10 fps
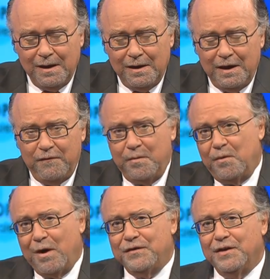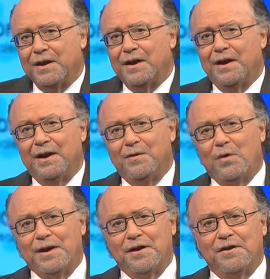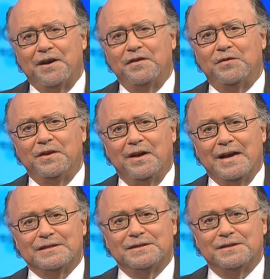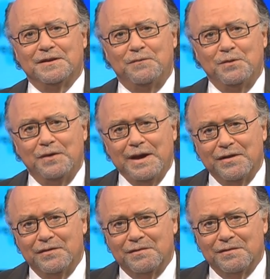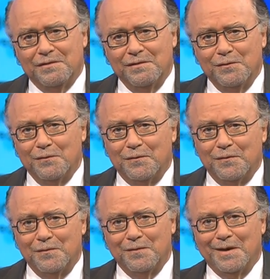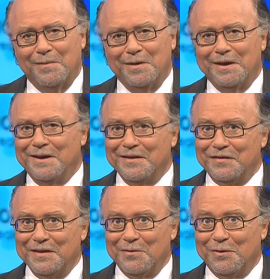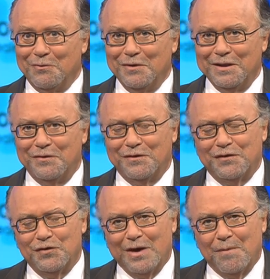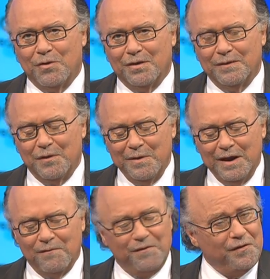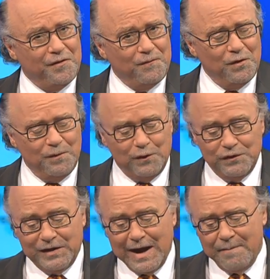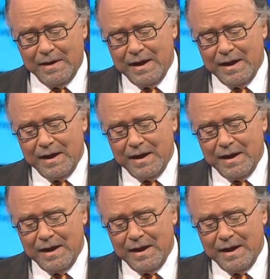If you've been watching uh, one hundred Huntley Street the last uh, few days, you've uh, been listening with real interest to Joe Amaral. If you're meeting him for the, for the first time,